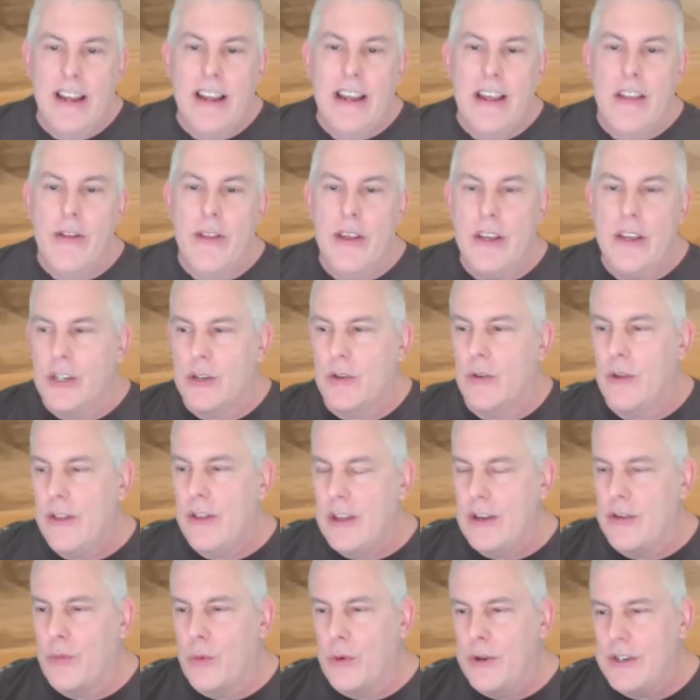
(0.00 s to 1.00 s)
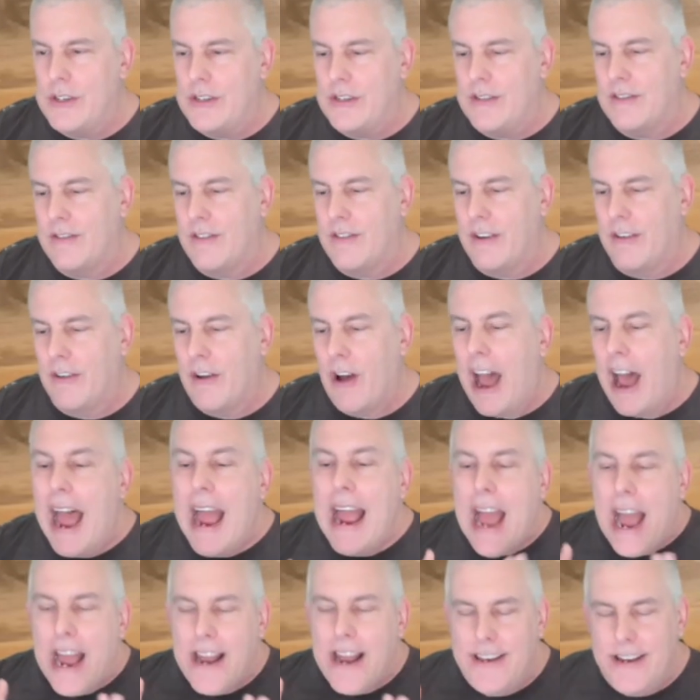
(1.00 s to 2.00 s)
This was
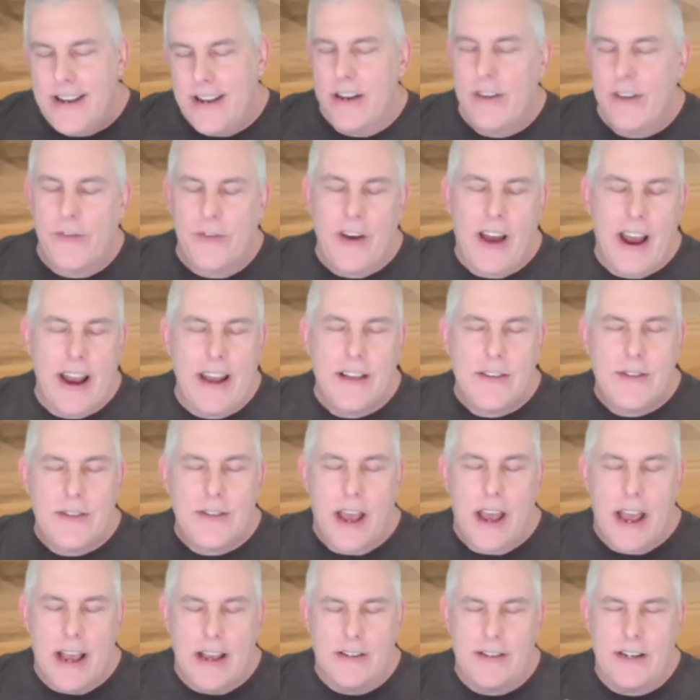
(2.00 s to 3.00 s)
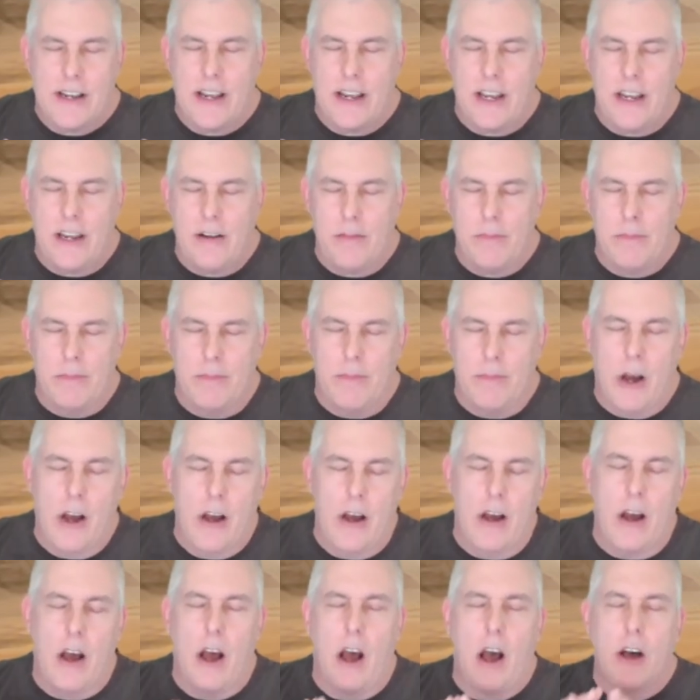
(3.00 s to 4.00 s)
identified as a
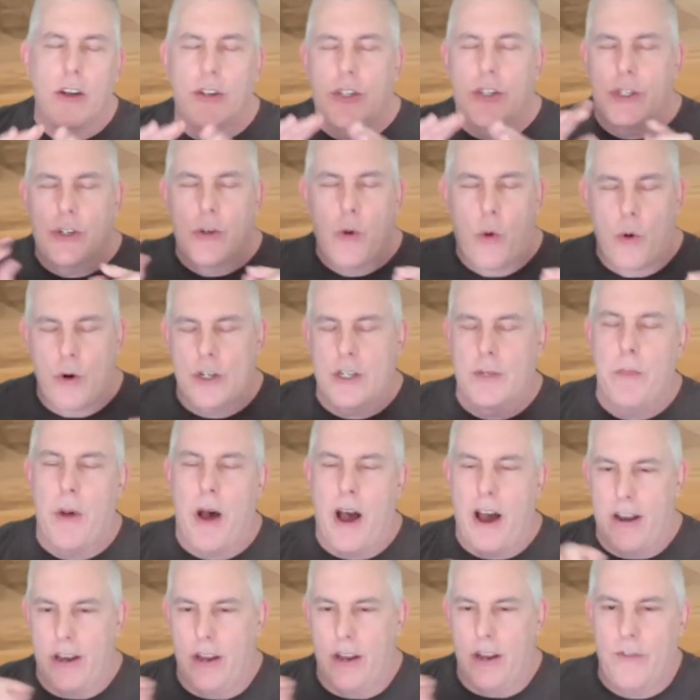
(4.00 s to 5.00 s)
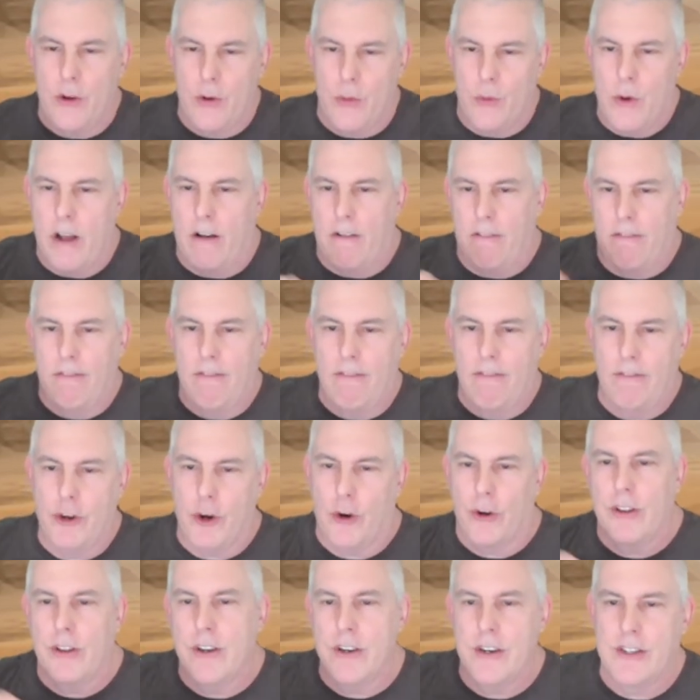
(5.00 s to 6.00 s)
sore spot, if you will,
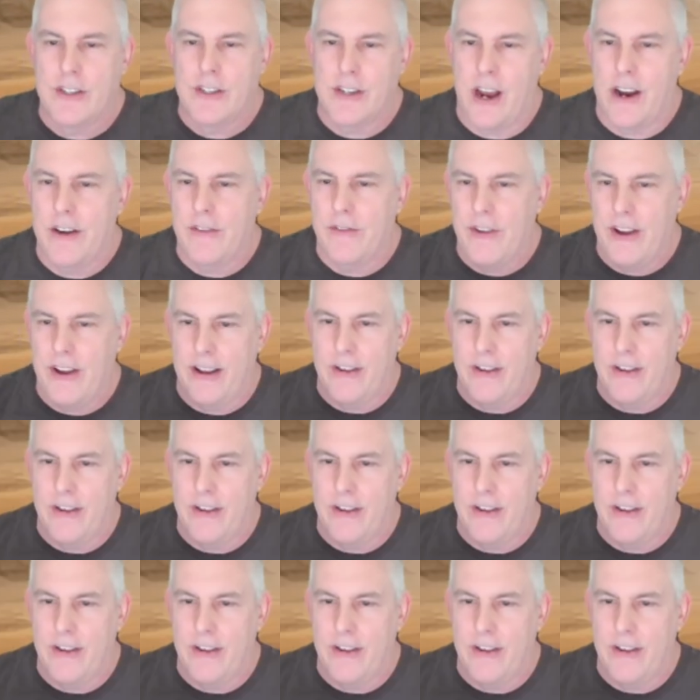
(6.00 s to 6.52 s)
during the design phase.